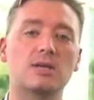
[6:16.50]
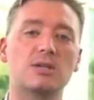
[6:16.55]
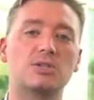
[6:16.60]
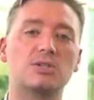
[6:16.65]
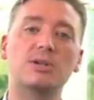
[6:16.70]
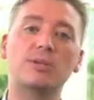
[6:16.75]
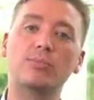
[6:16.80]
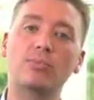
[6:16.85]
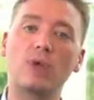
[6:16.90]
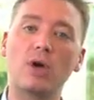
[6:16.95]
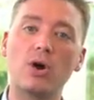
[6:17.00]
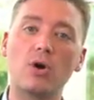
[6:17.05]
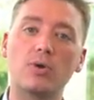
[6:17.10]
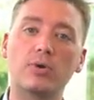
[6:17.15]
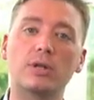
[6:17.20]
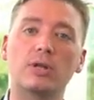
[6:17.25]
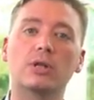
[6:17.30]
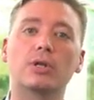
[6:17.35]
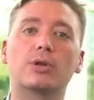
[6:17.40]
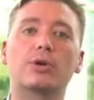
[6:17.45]
Jim
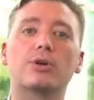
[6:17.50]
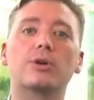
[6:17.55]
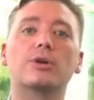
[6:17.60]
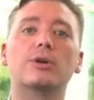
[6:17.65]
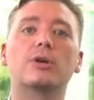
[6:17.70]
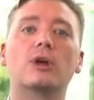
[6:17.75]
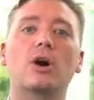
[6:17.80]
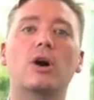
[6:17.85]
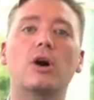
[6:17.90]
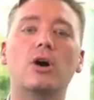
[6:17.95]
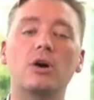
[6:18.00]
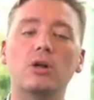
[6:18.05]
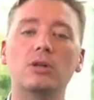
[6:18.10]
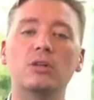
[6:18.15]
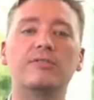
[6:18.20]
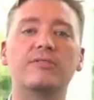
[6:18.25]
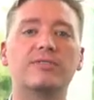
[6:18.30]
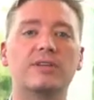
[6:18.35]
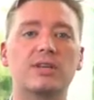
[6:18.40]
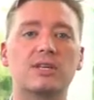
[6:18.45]
Rohn learned
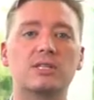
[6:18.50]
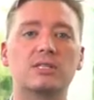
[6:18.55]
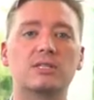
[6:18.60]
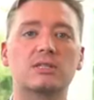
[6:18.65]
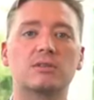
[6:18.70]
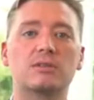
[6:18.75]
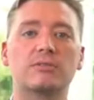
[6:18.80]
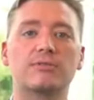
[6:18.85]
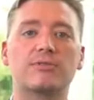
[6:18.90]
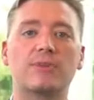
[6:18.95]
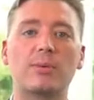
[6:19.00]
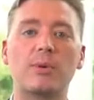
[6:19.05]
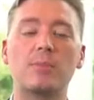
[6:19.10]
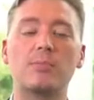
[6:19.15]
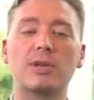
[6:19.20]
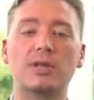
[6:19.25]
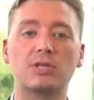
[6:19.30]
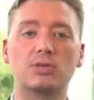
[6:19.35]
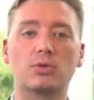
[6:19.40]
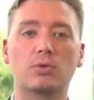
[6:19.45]
all of this from a
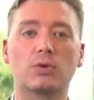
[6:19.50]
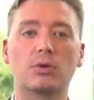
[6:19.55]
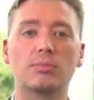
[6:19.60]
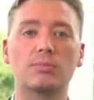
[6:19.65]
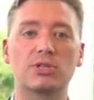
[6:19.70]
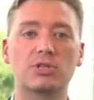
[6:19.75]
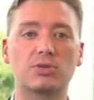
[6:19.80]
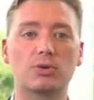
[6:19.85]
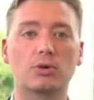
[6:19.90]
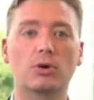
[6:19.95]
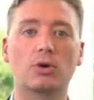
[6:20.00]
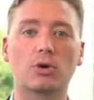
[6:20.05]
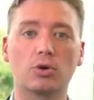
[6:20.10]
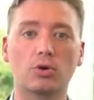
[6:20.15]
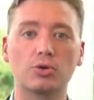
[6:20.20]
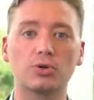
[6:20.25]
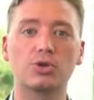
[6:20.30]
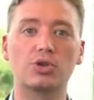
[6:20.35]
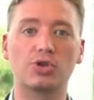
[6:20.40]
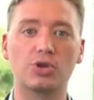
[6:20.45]
mentor, Mr.
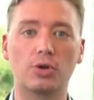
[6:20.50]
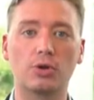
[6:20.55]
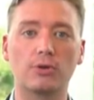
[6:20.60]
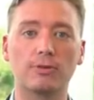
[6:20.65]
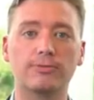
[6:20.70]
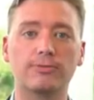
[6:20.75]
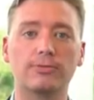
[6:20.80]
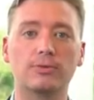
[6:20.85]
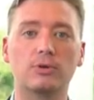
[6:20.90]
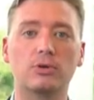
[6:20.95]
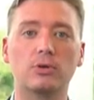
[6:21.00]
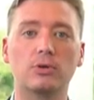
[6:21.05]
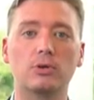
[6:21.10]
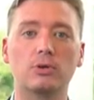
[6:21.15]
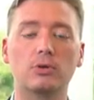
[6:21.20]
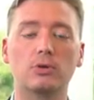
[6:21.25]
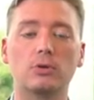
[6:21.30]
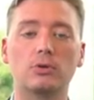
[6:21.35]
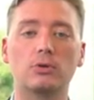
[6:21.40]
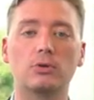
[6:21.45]
Earl Shoaff,
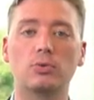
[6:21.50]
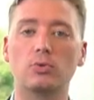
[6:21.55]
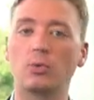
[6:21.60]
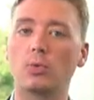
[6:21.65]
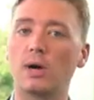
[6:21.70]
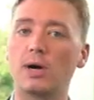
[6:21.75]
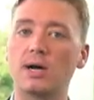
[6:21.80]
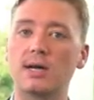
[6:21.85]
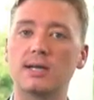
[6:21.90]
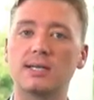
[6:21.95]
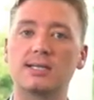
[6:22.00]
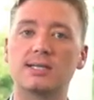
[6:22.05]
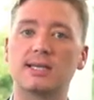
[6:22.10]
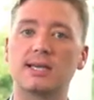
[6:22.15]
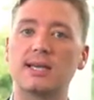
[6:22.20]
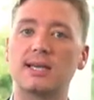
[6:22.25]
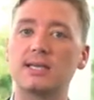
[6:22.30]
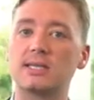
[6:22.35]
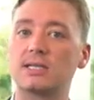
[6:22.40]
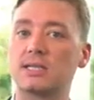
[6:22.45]
who was
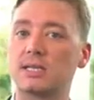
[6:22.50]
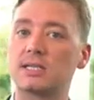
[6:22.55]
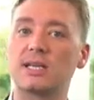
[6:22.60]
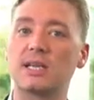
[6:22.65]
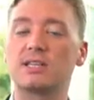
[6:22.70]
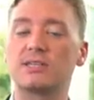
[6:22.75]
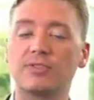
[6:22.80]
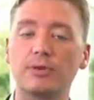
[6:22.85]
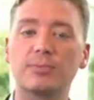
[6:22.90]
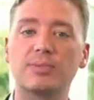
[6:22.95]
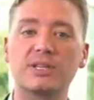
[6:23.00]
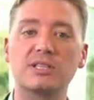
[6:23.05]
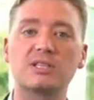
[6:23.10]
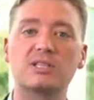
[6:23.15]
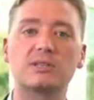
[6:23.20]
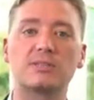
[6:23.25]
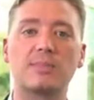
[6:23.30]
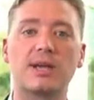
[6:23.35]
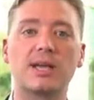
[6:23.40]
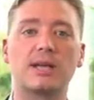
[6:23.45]
a successful
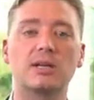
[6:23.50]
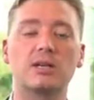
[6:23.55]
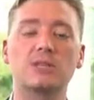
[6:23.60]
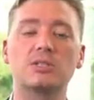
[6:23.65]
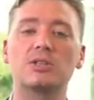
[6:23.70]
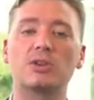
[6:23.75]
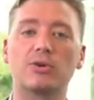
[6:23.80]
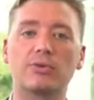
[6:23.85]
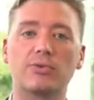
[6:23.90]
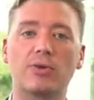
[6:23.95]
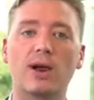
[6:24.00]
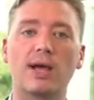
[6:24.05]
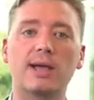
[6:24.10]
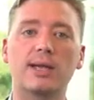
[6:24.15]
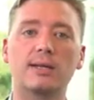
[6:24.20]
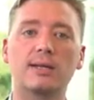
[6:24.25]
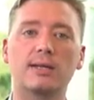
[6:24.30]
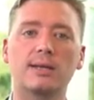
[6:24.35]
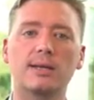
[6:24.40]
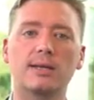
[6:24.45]
businessman in his own
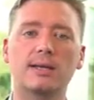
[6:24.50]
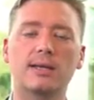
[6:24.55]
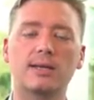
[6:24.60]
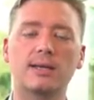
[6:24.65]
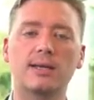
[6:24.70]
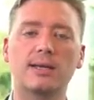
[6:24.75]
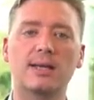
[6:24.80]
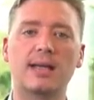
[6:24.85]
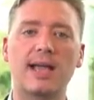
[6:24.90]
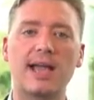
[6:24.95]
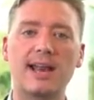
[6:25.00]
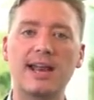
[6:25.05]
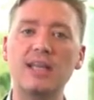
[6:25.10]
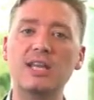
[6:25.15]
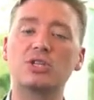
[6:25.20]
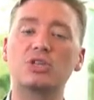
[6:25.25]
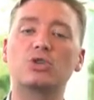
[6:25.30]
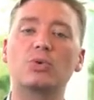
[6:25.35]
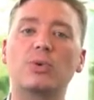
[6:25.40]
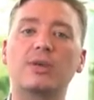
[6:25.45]
right. At
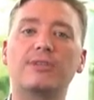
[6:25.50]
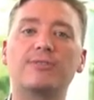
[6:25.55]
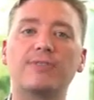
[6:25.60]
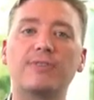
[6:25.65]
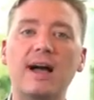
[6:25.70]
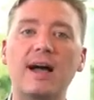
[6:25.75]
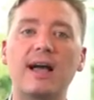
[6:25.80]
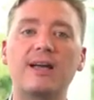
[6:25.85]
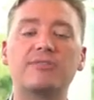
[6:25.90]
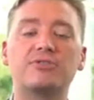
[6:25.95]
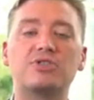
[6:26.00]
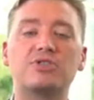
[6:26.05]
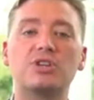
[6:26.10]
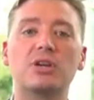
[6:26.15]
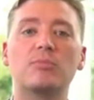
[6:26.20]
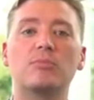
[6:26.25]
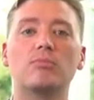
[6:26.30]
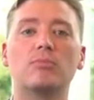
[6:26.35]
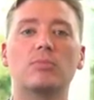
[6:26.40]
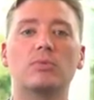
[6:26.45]
age 25,
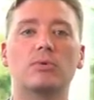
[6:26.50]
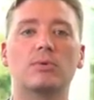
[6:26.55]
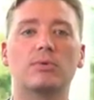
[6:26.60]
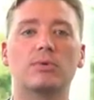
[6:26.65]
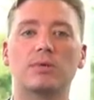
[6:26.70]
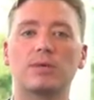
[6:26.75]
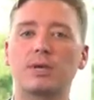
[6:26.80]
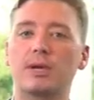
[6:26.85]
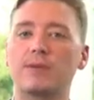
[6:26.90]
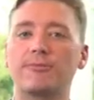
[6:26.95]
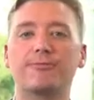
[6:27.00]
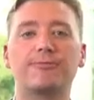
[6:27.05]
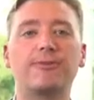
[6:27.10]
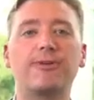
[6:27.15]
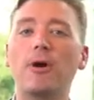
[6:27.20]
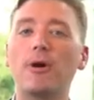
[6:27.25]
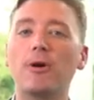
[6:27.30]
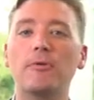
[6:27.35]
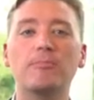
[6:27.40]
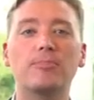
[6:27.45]
Jim, a
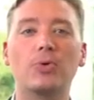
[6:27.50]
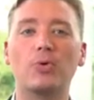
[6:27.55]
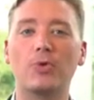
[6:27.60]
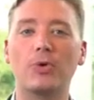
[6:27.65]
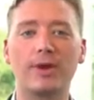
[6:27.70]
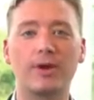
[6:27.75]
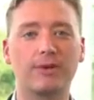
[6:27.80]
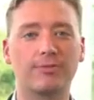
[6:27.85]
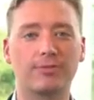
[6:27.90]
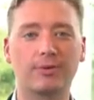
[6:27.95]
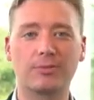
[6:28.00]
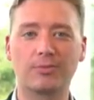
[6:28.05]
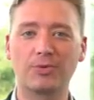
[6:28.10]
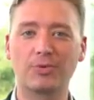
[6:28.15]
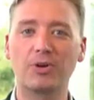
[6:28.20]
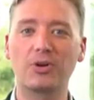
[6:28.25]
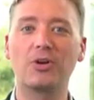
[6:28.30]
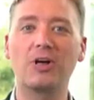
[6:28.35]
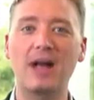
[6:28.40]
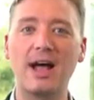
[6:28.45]
farm boy from
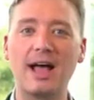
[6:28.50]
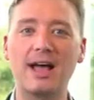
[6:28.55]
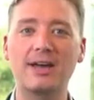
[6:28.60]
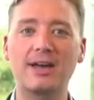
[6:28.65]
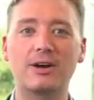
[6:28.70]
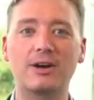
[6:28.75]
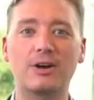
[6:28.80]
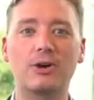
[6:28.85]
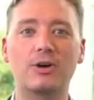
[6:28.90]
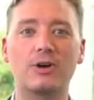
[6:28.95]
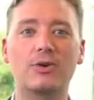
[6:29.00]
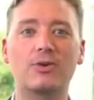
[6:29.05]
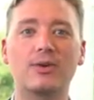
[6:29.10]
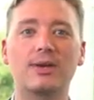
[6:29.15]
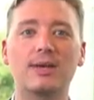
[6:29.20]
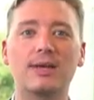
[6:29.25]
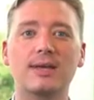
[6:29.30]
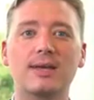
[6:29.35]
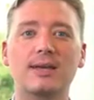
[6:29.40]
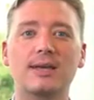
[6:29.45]
rural Idaho,
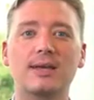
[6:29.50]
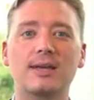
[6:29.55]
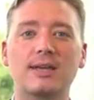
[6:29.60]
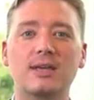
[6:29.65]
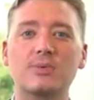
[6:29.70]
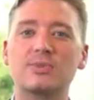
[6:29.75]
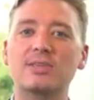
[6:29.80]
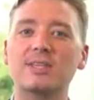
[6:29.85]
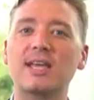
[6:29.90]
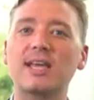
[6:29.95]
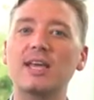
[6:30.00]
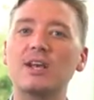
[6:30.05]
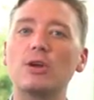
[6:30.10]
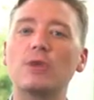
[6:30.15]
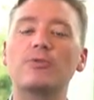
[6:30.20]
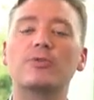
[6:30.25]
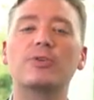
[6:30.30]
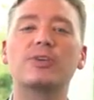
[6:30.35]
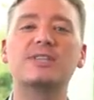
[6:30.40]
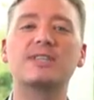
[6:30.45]
he was in
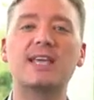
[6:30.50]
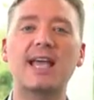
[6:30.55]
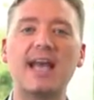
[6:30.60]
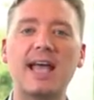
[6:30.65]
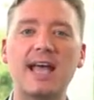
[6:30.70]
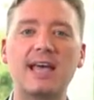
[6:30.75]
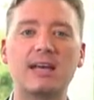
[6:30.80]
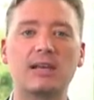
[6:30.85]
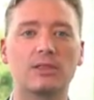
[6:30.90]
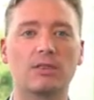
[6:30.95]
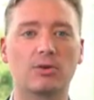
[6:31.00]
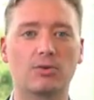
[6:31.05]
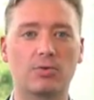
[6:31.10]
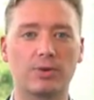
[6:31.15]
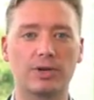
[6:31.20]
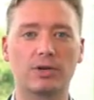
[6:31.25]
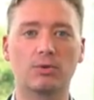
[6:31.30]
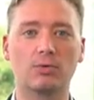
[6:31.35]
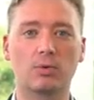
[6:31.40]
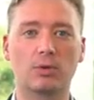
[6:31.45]
over his head in the
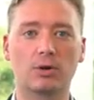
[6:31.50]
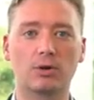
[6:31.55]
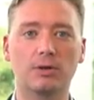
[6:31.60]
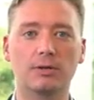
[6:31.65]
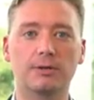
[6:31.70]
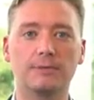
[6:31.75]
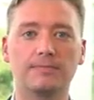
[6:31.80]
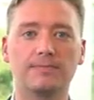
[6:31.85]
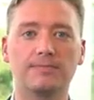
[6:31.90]
real world.